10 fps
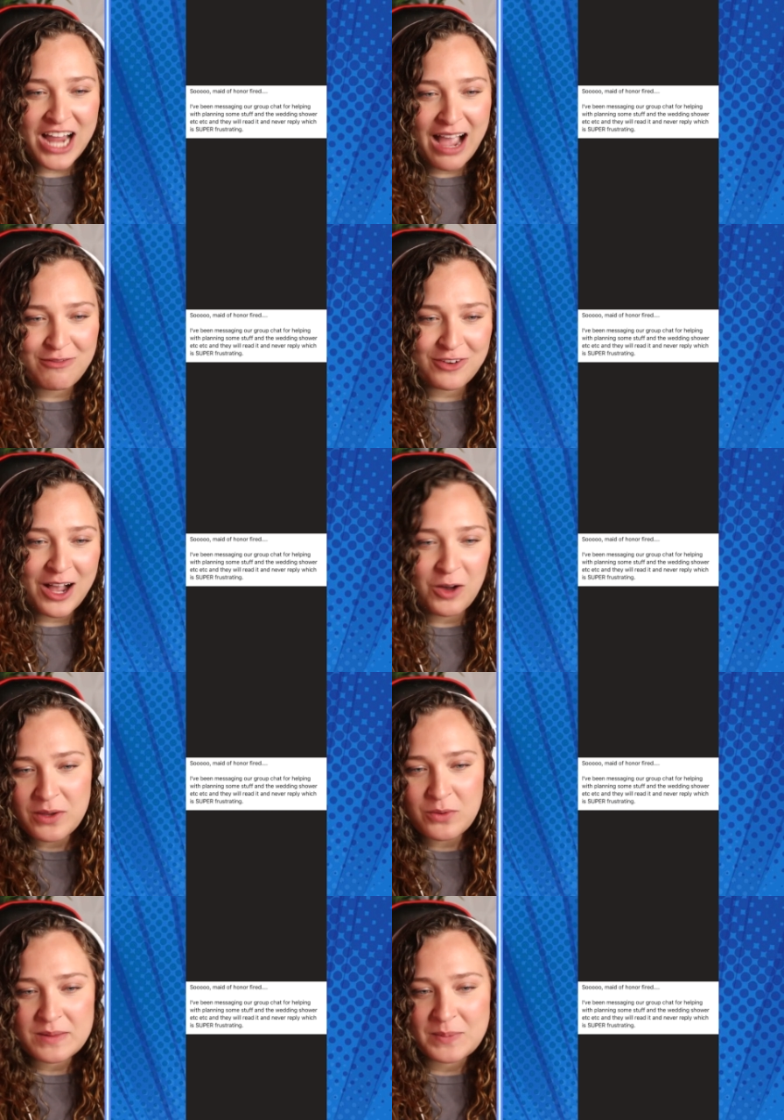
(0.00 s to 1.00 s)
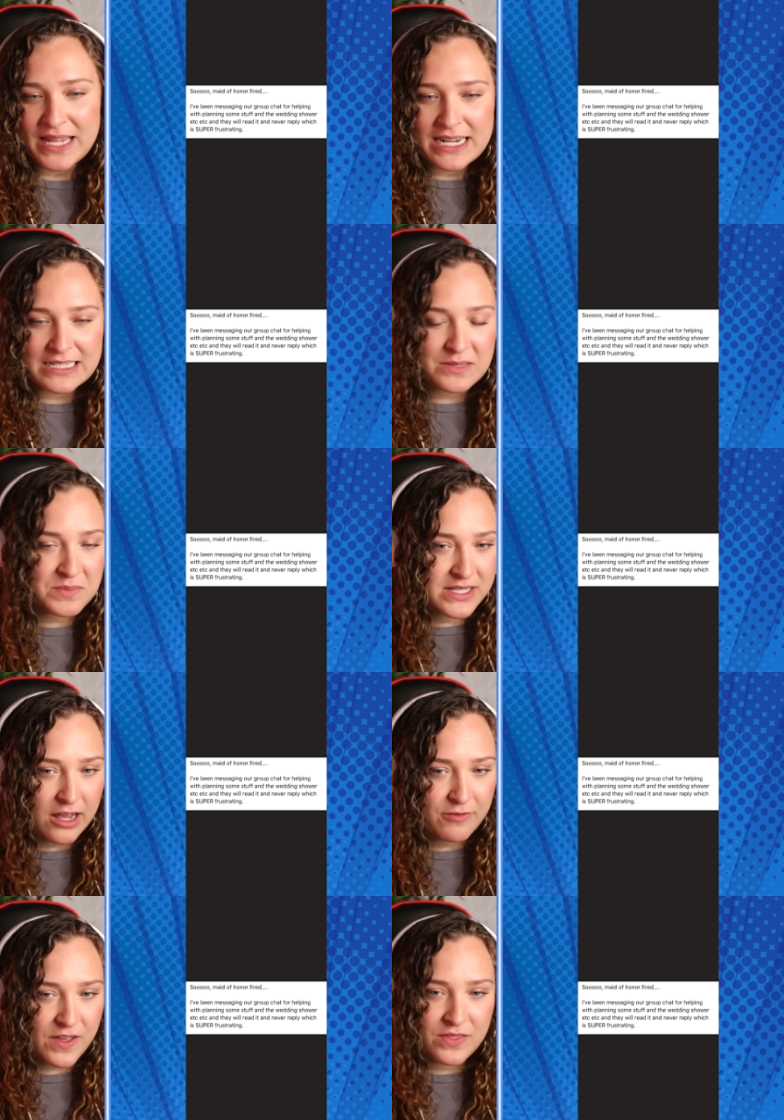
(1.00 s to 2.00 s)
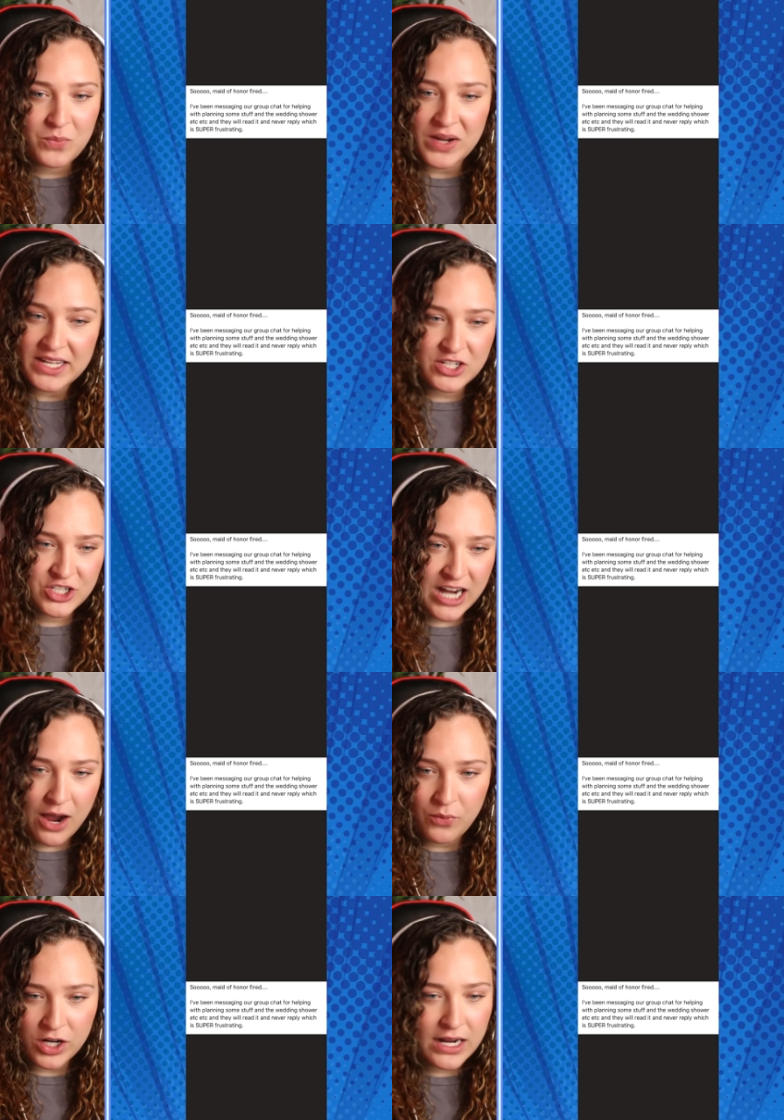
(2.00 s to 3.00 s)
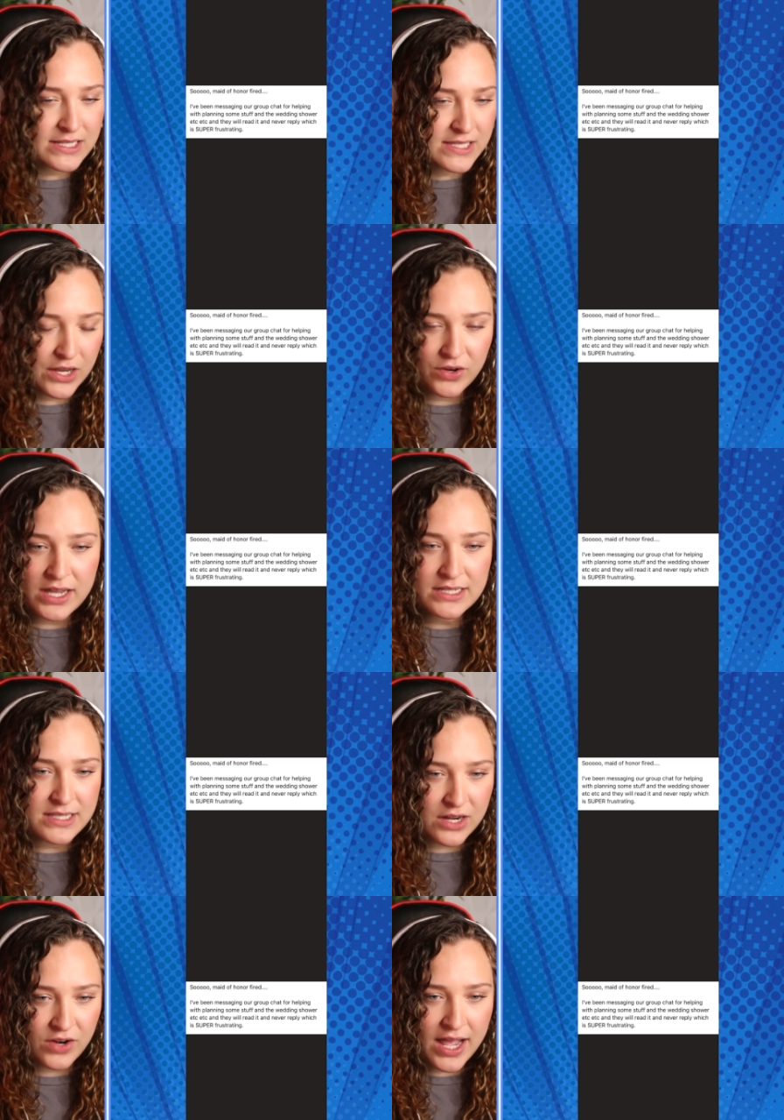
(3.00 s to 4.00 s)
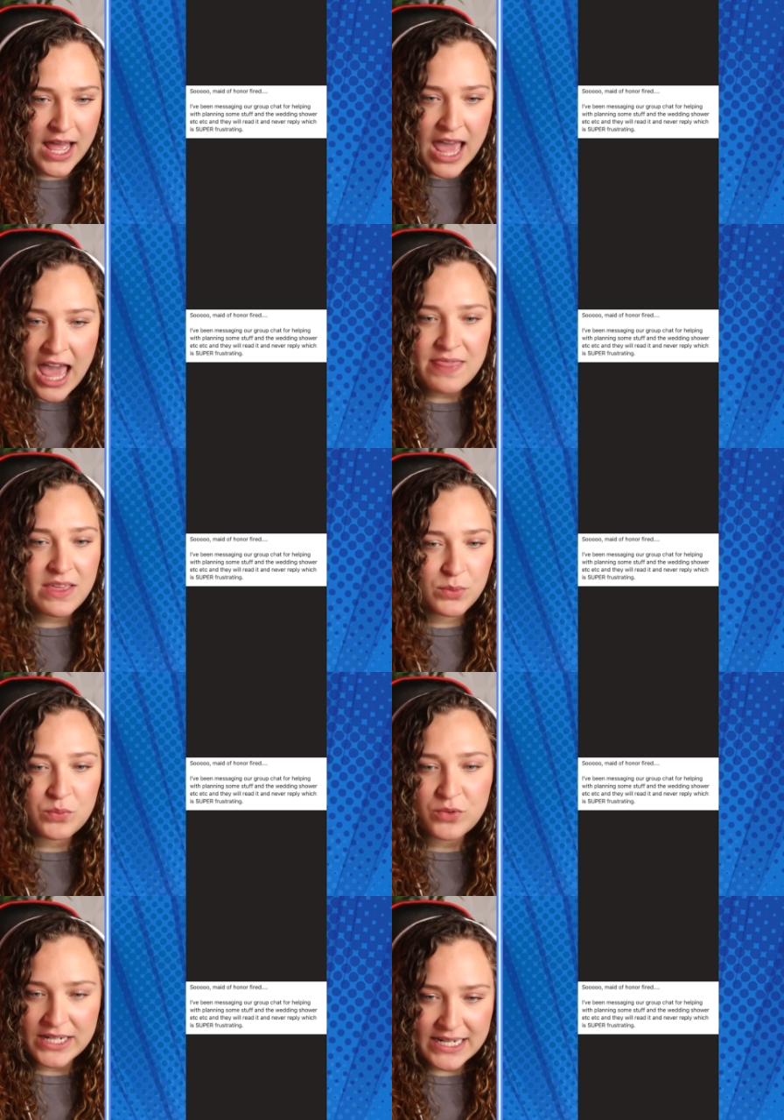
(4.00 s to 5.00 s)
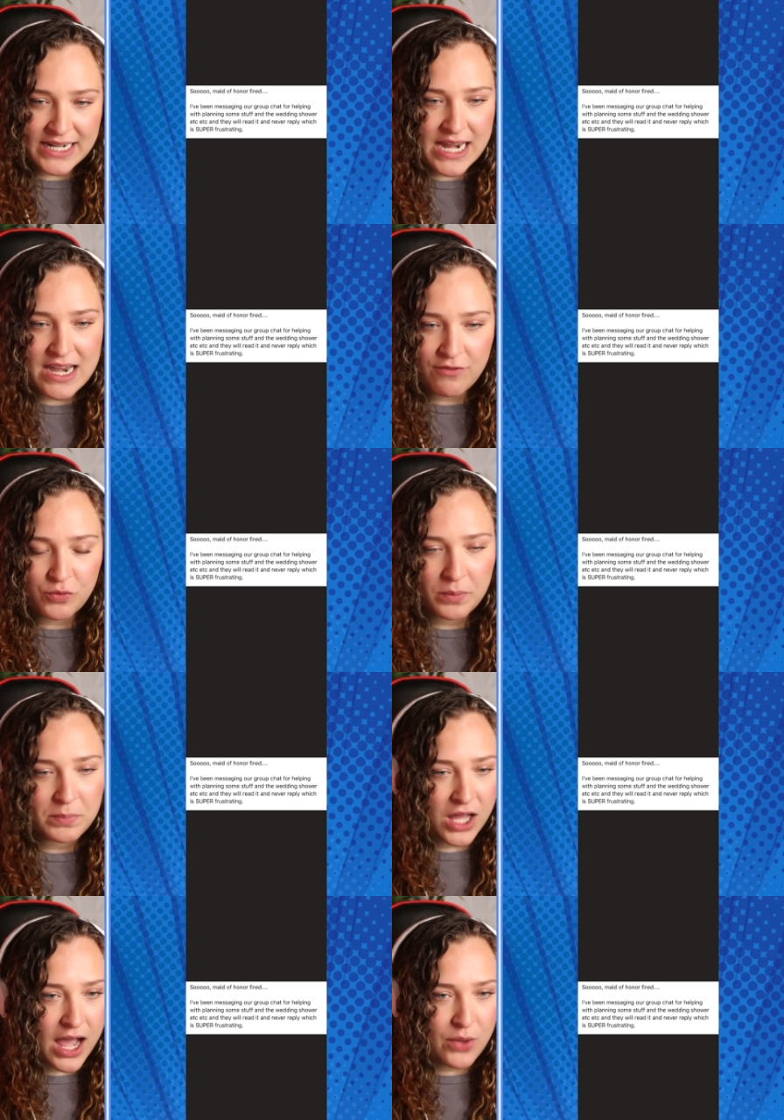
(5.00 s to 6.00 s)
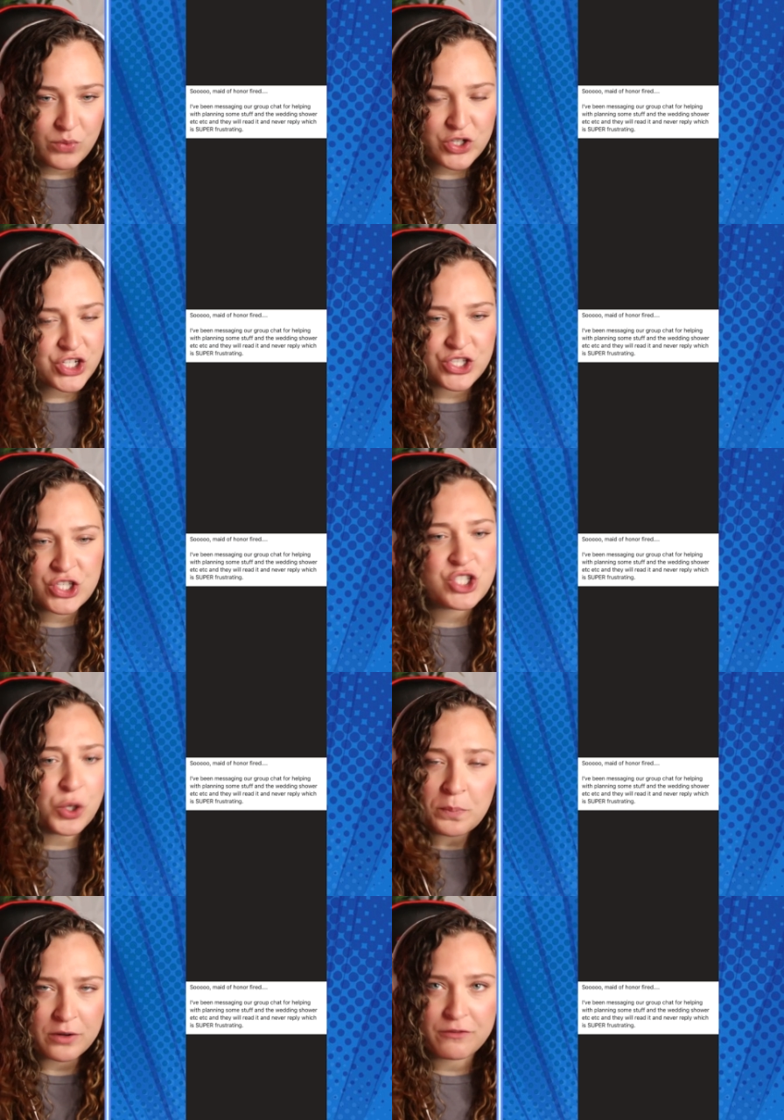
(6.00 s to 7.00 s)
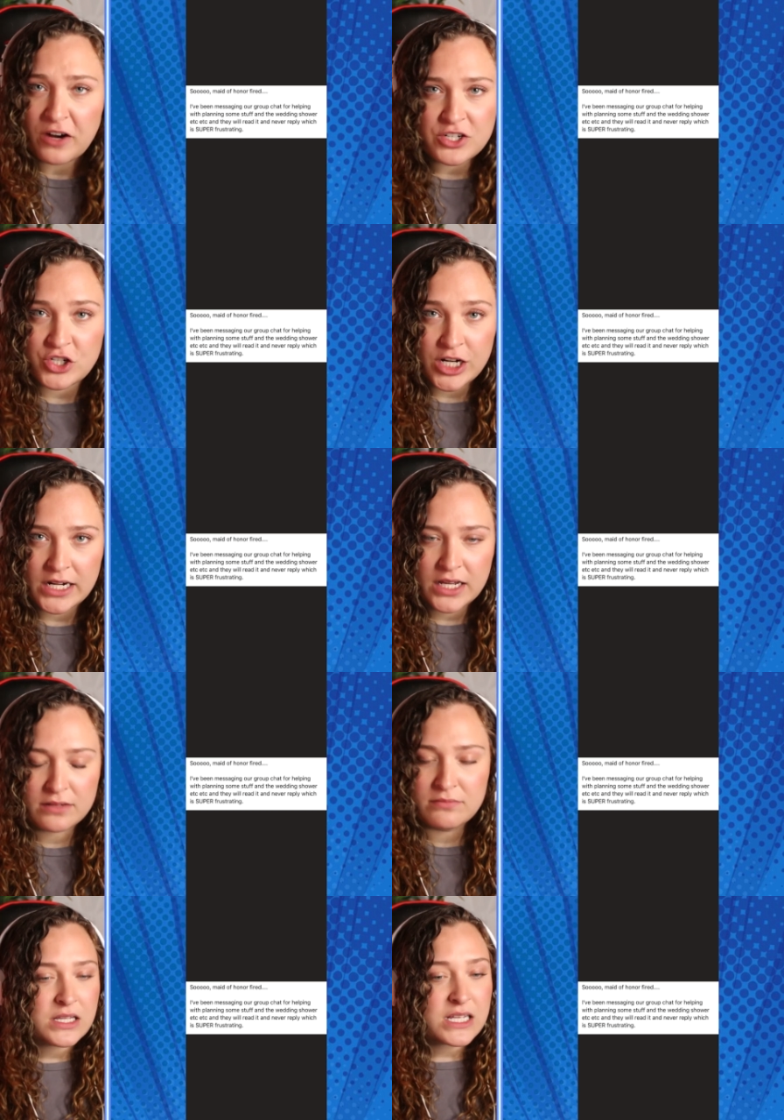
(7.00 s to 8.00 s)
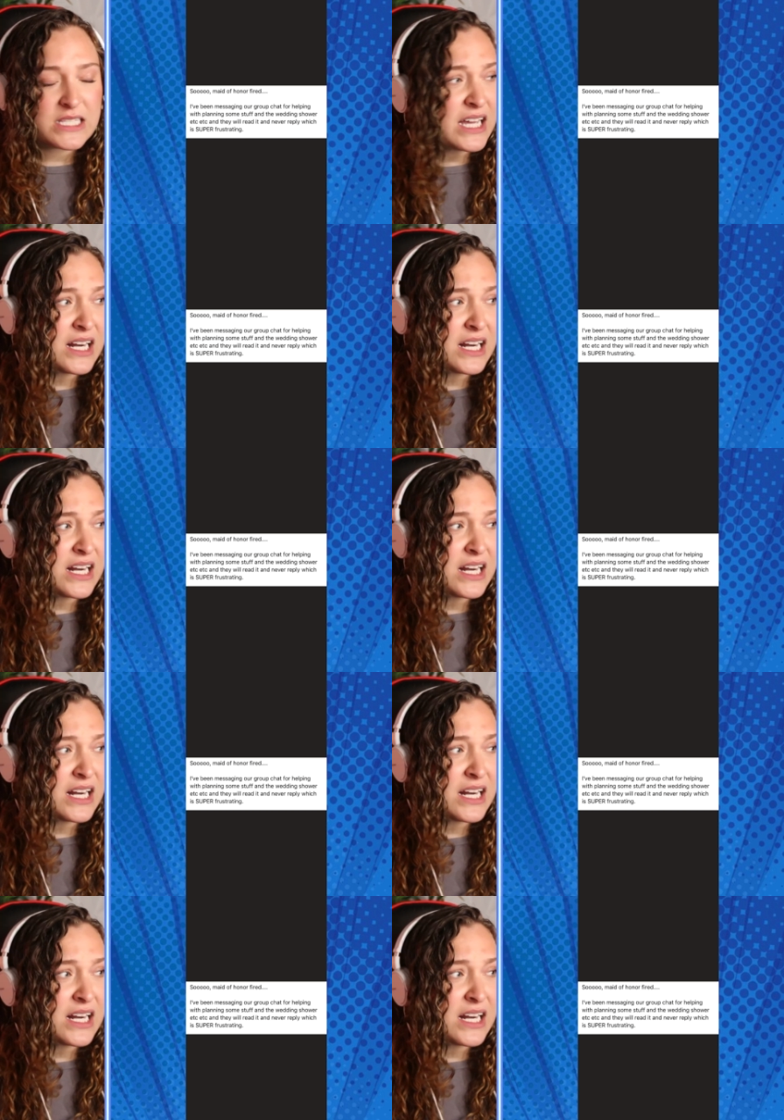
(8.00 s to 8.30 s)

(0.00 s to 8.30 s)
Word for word: chat for helping with planning some stuff and the wedding shower, etc, etc, and they will read it and never reply, which is super frustrating. That's